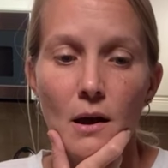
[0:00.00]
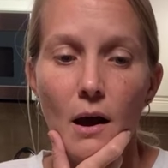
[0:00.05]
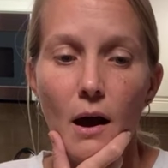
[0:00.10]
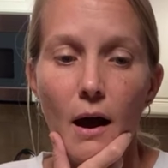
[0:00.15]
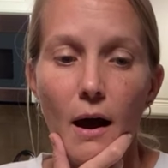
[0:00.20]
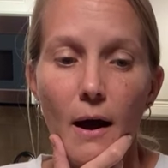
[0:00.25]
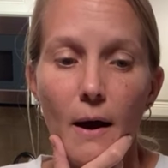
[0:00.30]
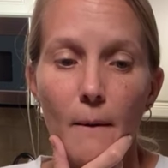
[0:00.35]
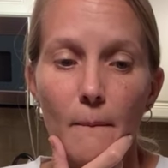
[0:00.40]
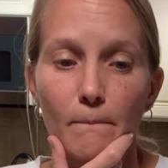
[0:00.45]

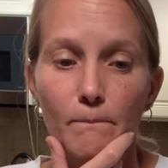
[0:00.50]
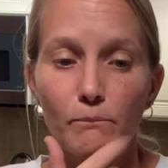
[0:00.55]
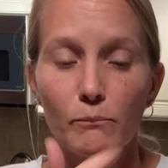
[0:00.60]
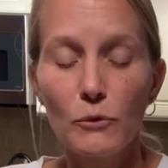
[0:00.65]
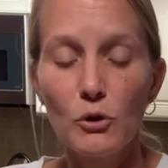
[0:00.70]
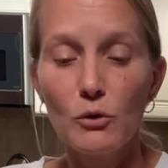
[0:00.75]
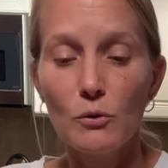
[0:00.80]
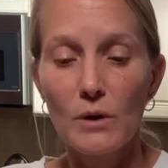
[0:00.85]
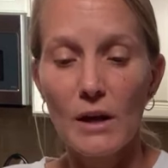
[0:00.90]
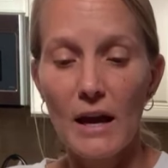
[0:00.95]
Um,
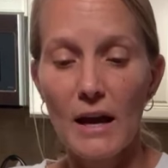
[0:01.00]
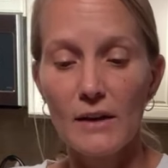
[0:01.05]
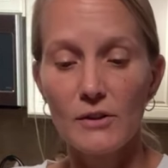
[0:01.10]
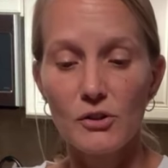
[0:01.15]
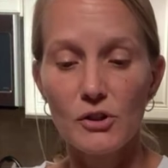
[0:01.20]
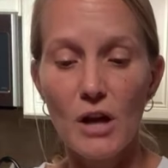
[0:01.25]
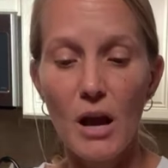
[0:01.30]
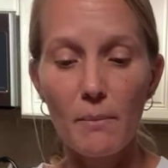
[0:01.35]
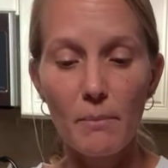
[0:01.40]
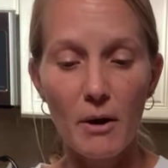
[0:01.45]
you can
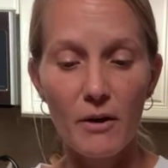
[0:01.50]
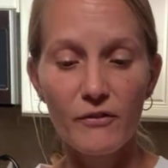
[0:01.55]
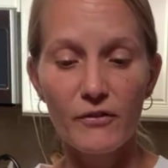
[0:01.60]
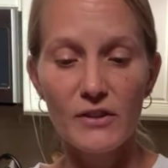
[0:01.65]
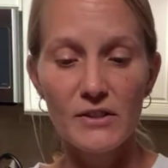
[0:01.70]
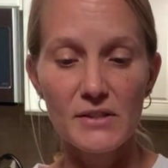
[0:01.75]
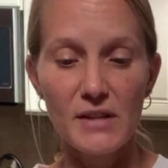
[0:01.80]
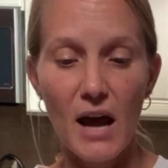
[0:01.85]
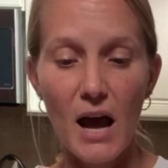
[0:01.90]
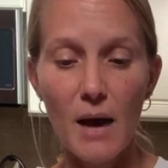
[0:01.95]
chop off
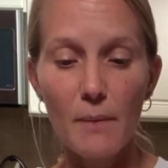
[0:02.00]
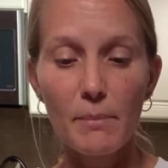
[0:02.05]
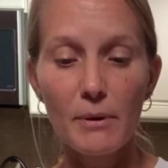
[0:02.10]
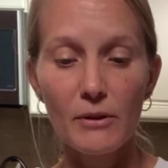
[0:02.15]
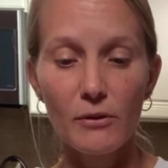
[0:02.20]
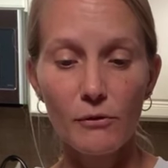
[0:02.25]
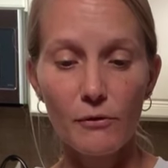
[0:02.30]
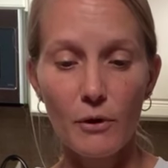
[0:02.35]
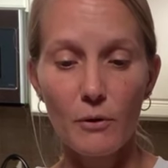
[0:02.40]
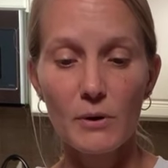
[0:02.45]
the top
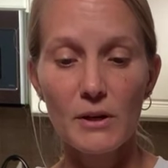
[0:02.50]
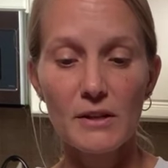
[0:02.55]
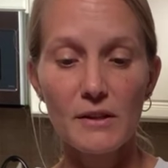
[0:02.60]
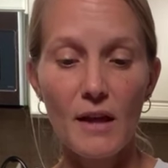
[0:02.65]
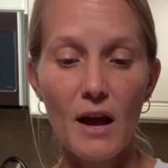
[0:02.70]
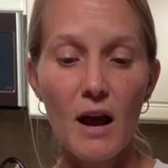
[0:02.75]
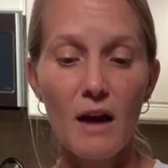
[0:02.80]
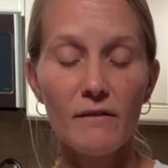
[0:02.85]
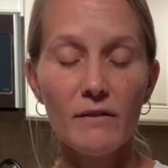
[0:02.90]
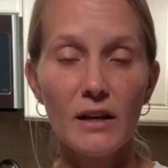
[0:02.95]
and throw it in
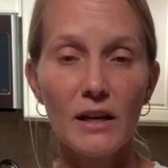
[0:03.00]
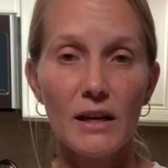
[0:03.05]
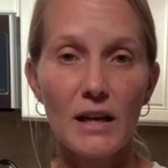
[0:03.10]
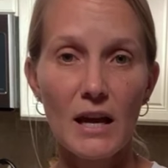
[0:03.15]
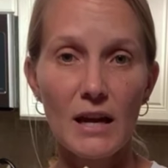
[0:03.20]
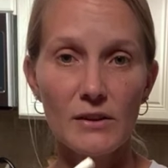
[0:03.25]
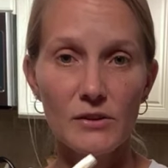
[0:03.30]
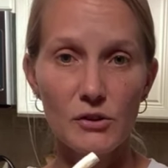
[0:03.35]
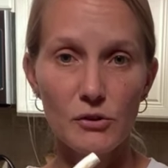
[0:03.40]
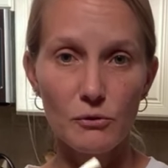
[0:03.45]
the oven
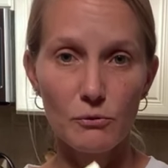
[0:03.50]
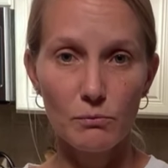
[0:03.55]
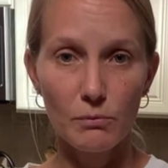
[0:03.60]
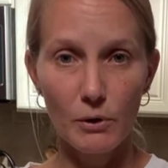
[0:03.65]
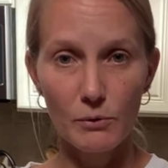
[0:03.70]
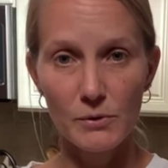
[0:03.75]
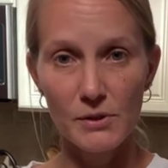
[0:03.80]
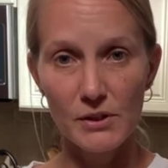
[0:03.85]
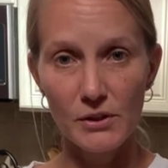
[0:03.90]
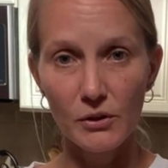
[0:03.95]
and do
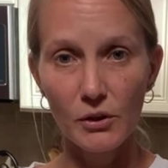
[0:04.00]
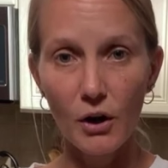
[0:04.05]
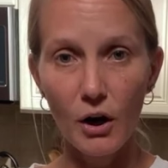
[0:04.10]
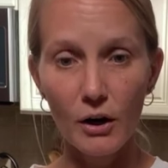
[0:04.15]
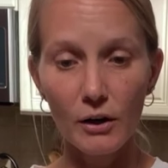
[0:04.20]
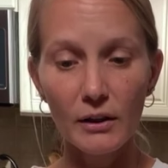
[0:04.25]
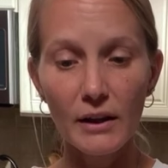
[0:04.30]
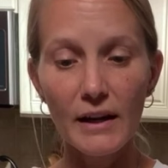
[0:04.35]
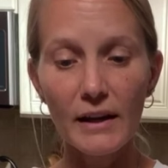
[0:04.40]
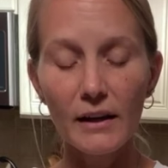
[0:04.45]
roasted
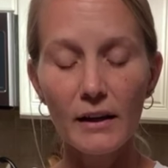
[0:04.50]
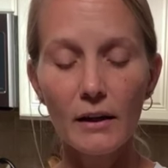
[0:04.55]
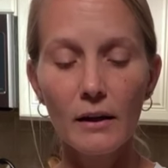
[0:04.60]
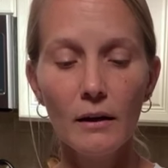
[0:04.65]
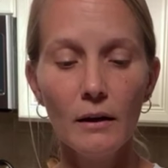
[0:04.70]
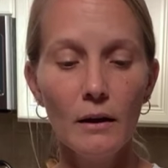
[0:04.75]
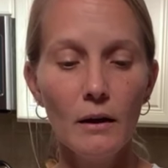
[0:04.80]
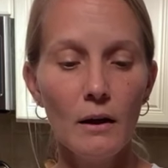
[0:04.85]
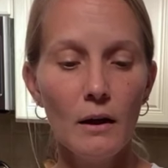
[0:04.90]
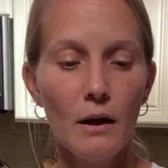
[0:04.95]
garlic,
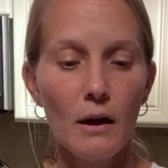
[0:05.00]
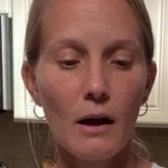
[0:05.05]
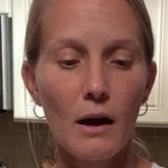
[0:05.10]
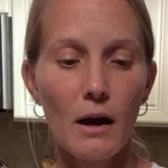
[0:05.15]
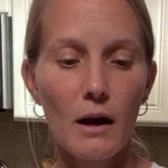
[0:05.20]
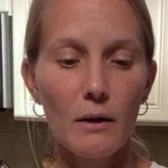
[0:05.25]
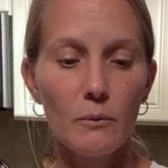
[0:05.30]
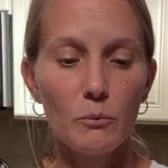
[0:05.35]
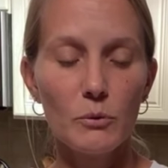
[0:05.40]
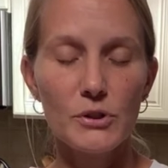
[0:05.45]

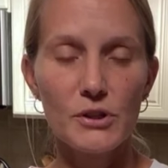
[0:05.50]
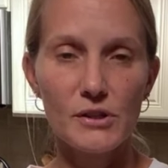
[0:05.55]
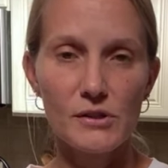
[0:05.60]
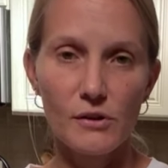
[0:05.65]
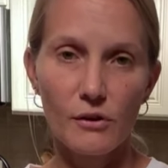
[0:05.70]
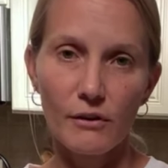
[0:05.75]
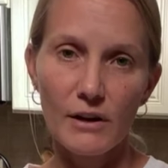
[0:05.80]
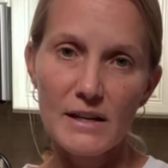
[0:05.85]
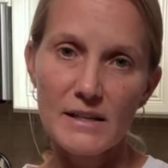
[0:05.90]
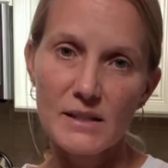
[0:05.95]
um, which is a
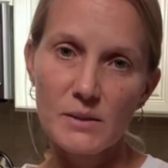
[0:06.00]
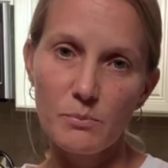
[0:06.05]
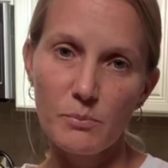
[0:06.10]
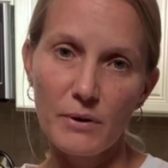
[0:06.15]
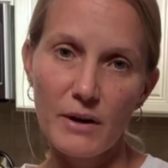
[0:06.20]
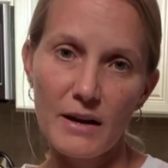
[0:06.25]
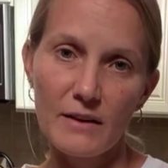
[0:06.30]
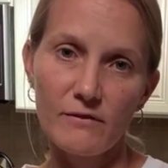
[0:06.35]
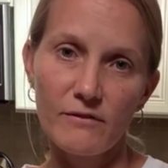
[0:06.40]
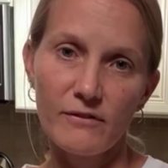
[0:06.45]
great
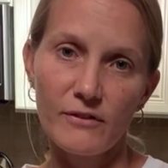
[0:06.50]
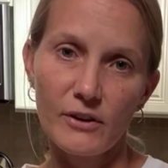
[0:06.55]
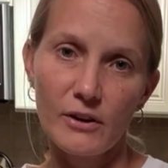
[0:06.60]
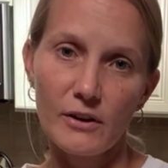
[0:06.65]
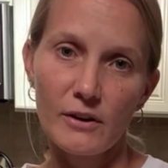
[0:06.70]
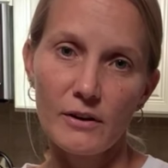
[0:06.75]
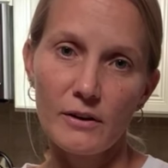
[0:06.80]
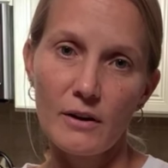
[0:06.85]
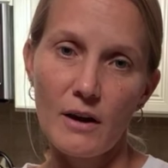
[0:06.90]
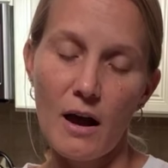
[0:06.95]
spread
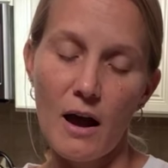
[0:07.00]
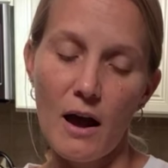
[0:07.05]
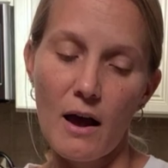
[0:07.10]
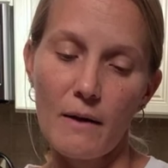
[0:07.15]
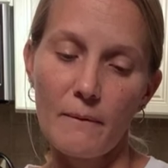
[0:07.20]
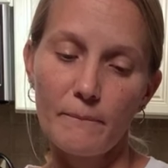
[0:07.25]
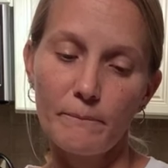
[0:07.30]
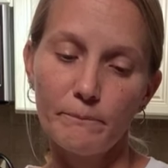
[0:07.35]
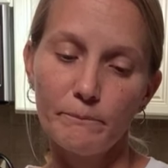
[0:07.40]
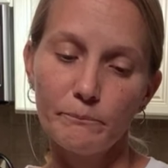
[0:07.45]
for
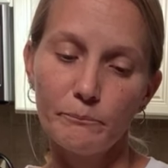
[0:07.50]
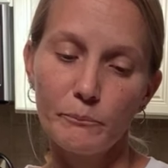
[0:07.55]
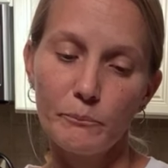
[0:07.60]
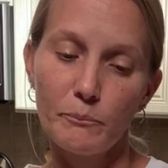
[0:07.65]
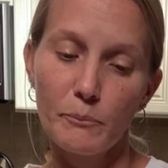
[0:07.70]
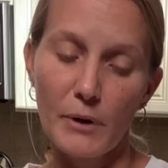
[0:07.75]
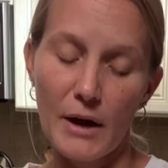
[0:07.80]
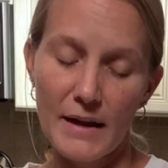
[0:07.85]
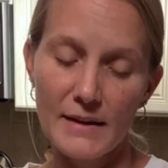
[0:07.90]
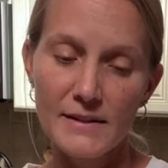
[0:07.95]
um,
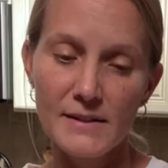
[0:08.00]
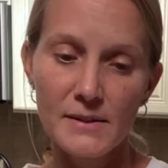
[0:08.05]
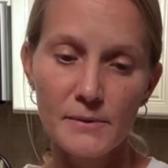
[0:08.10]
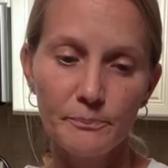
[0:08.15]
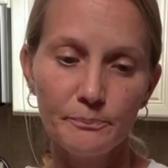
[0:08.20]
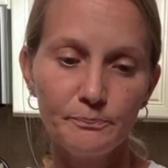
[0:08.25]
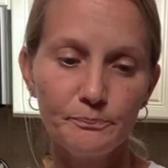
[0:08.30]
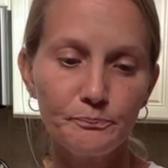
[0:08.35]
breads.